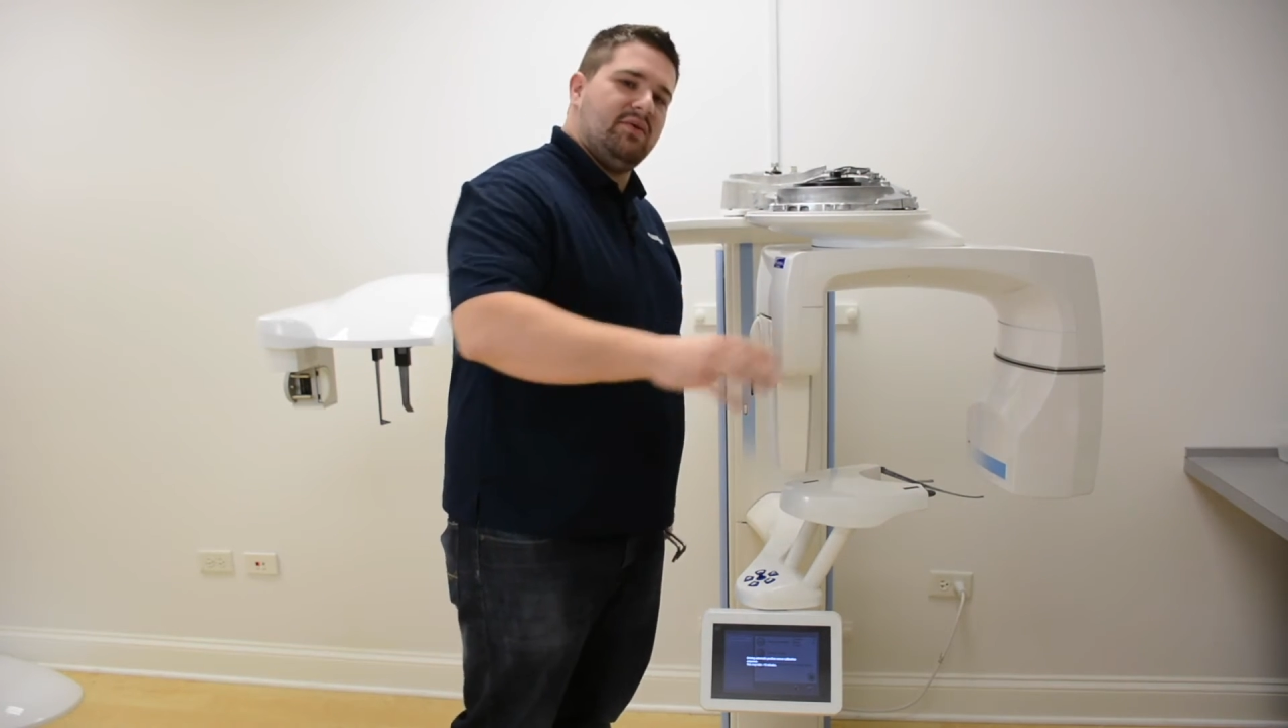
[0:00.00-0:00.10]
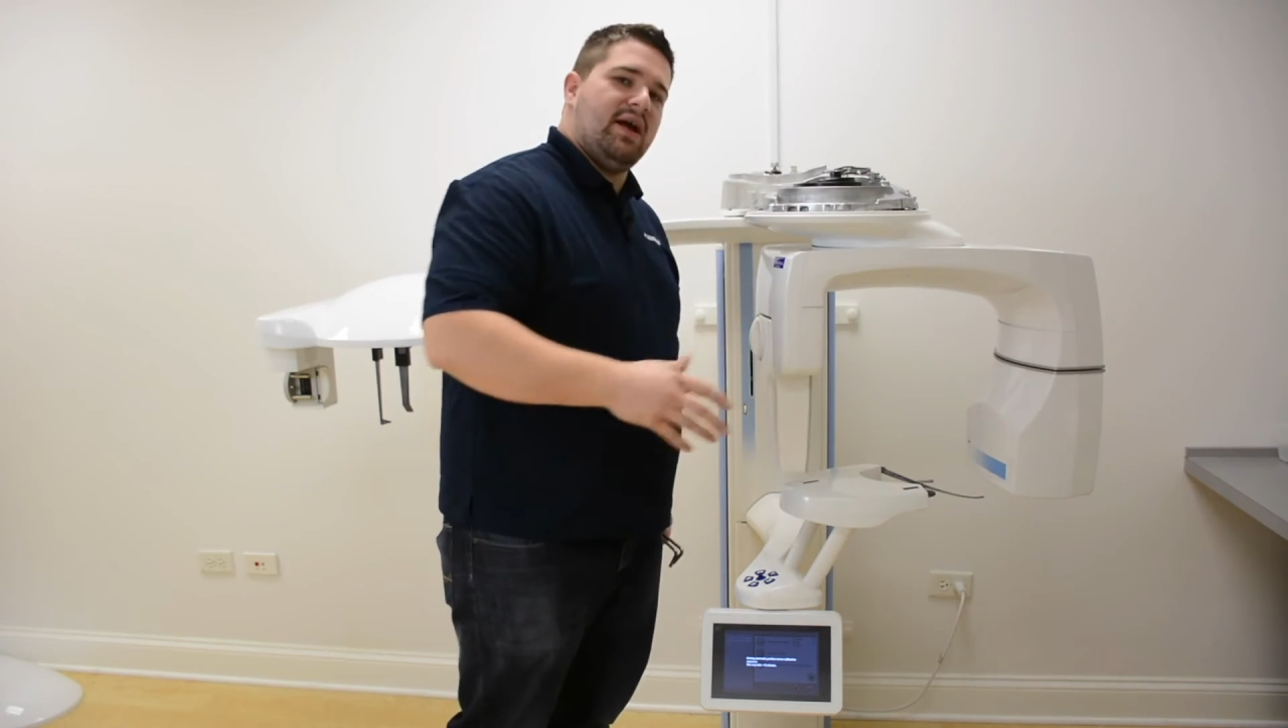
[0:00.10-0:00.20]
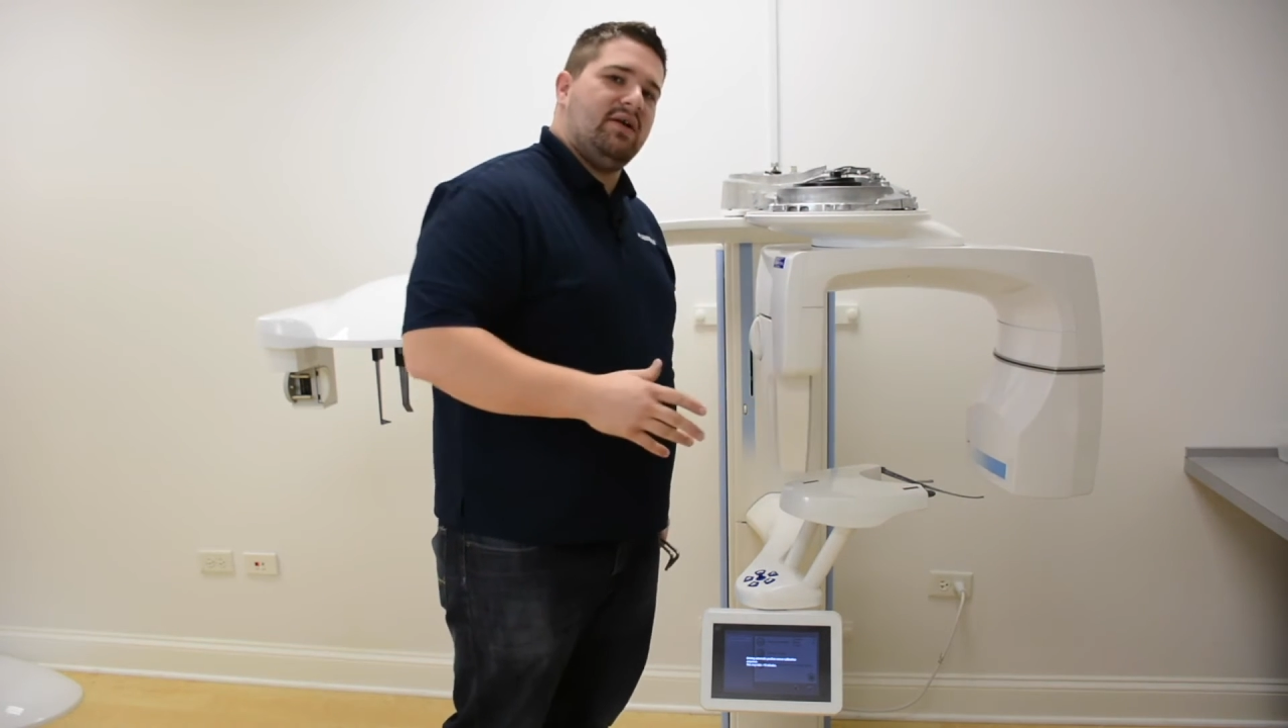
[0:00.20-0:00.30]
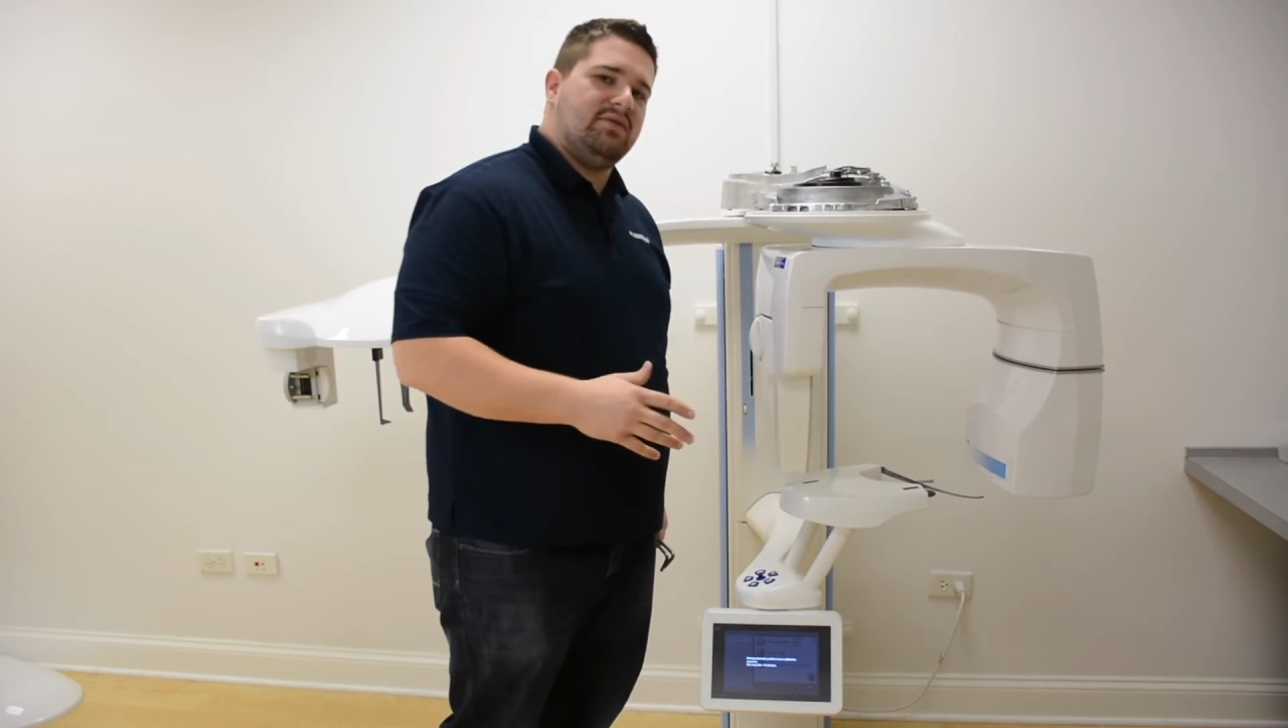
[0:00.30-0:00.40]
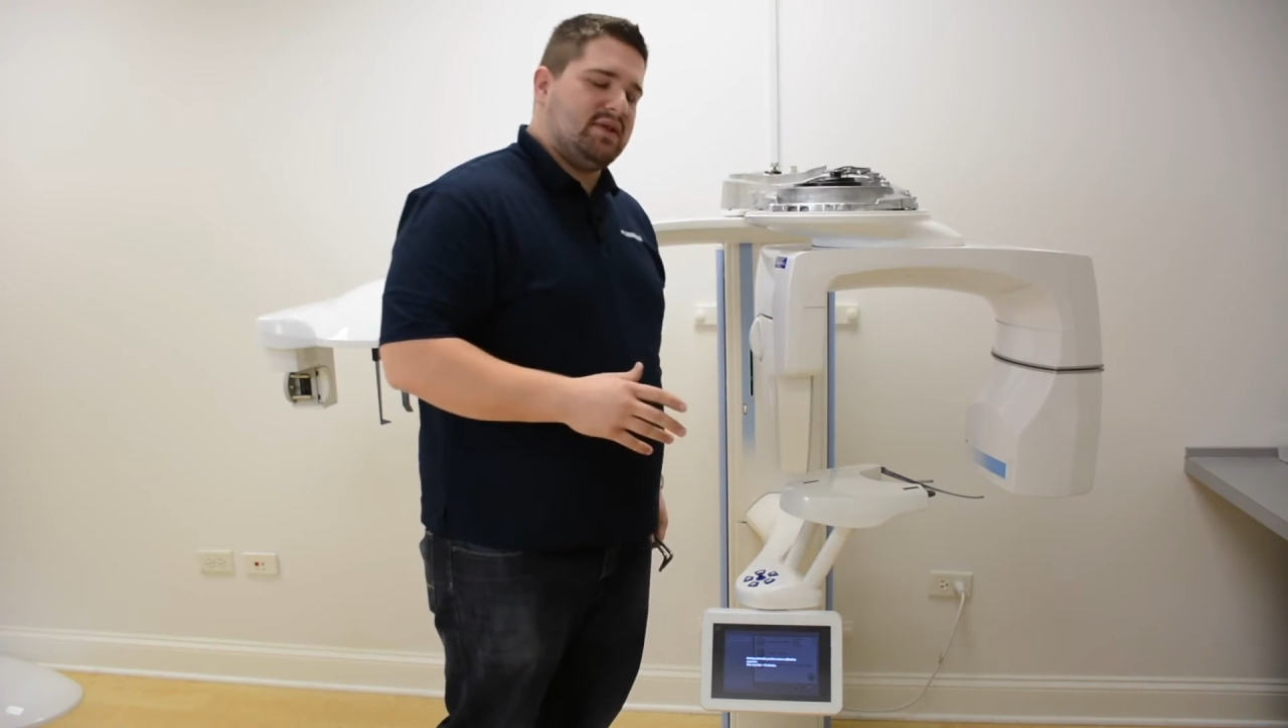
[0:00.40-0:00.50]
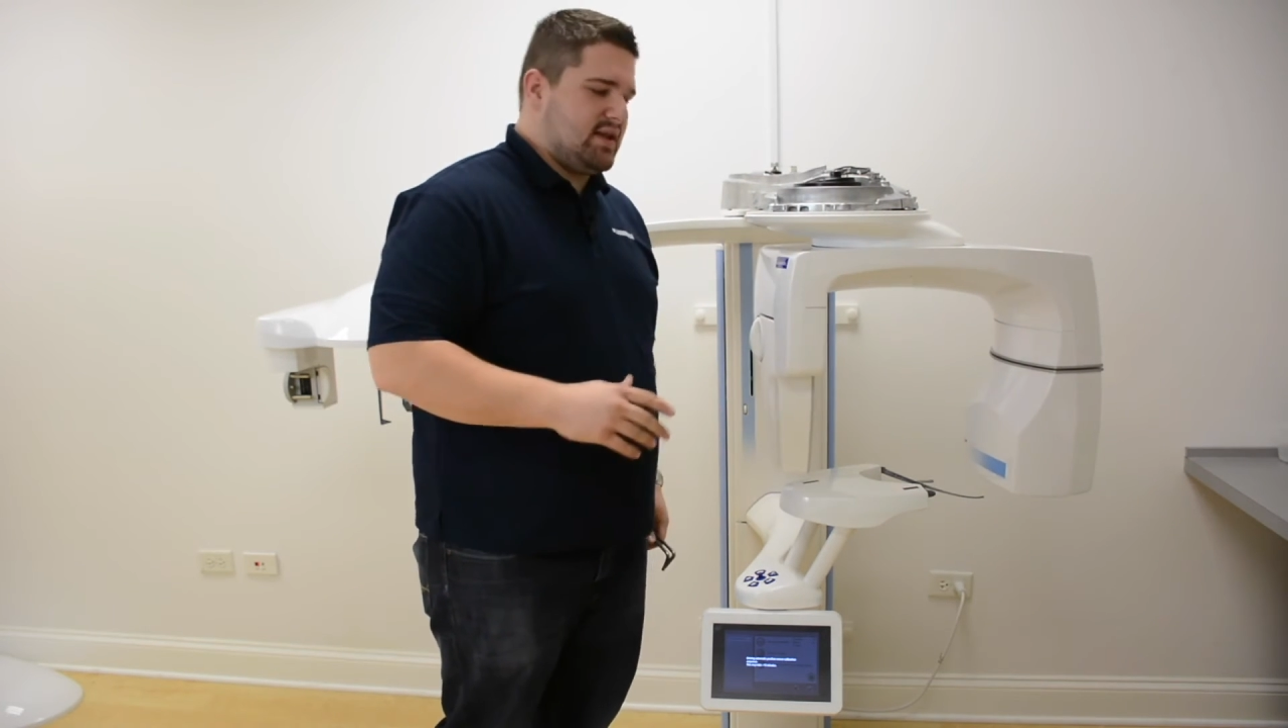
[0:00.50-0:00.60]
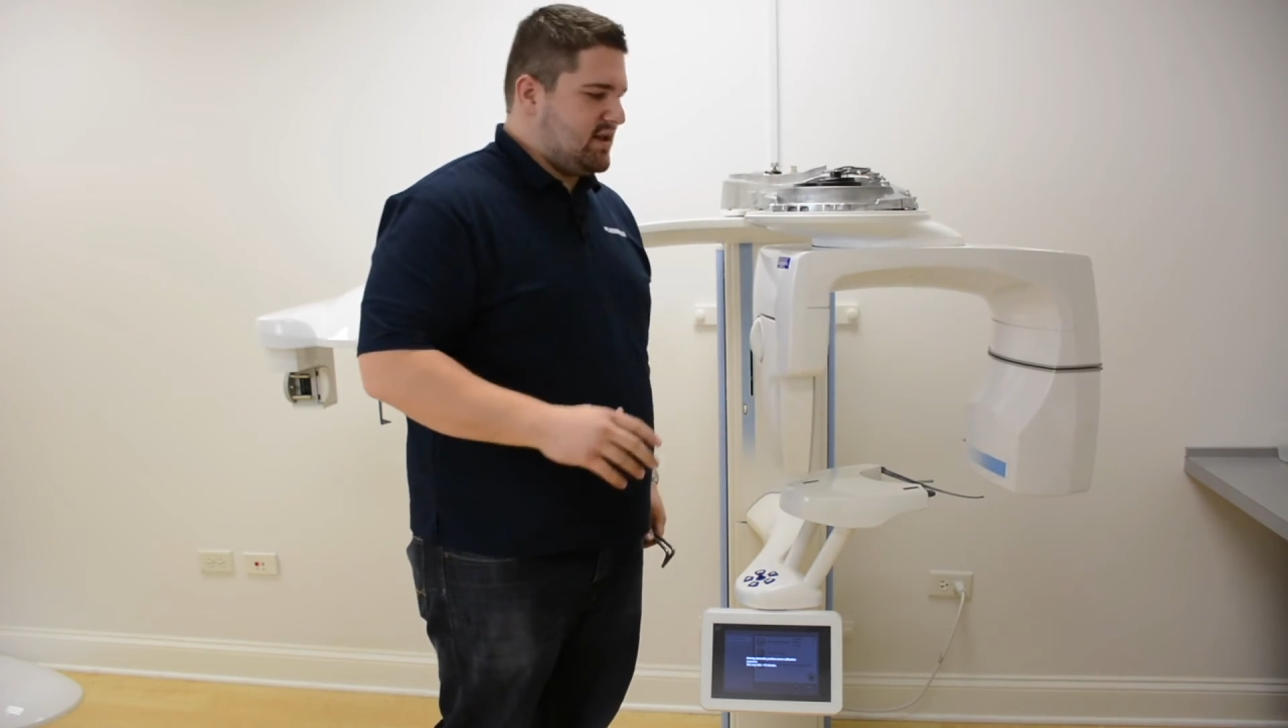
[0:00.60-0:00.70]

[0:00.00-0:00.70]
around